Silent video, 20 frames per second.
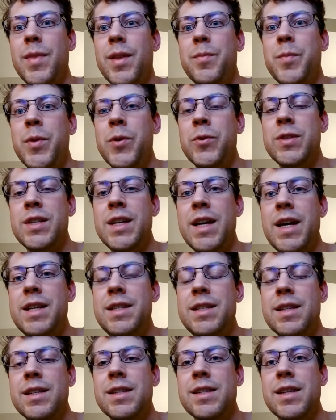most
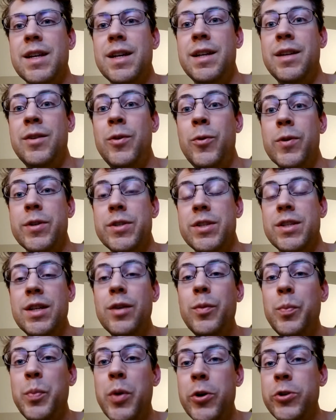cases, and who are
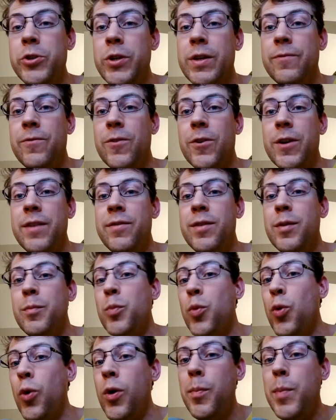still pushing for even
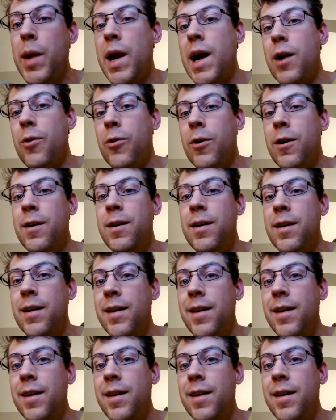more power,